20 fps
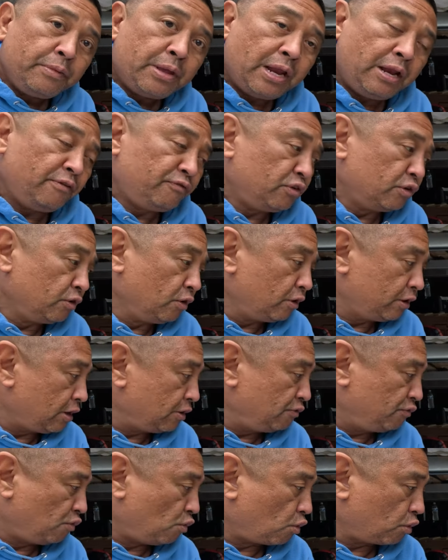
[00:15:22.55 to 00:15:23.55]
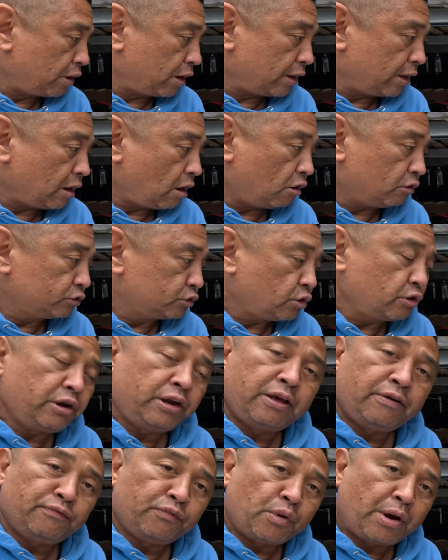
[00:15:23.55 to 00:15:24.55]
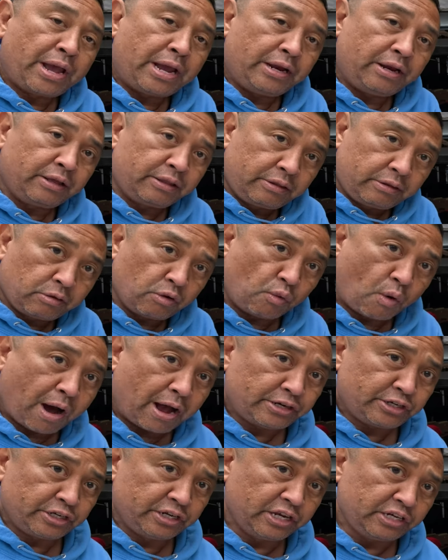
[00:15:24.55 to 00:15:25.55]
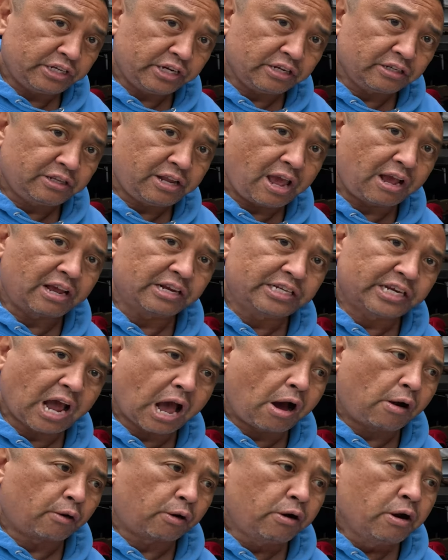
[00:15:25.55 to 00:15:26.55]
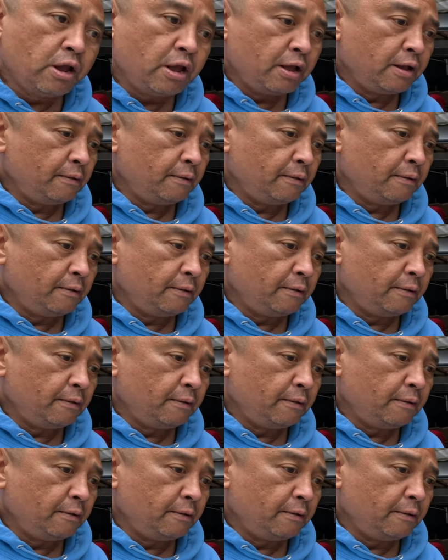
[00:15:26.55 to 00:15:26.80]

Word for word: And if you're looking for an alternative way to wash dishes, take a shower,